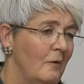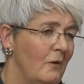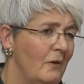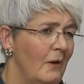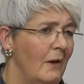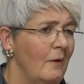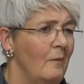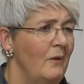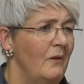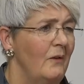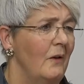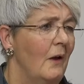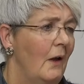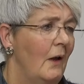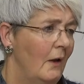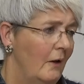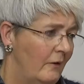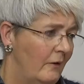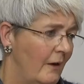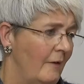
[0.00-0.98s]
So it was
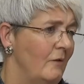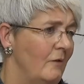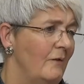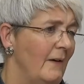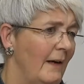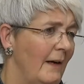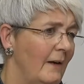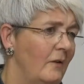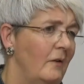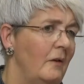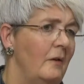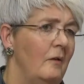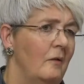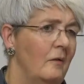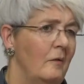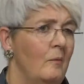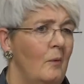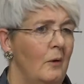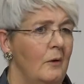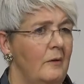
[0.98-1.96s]
travel vaccines
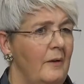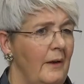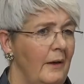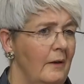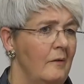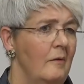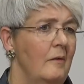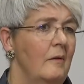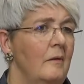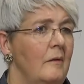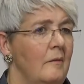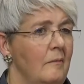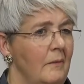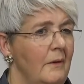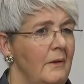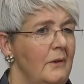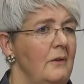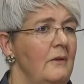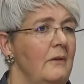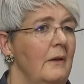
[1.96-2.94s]
and world health and
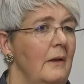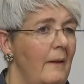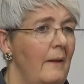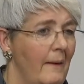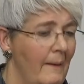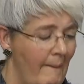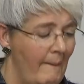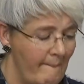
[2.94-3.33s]
issues like that.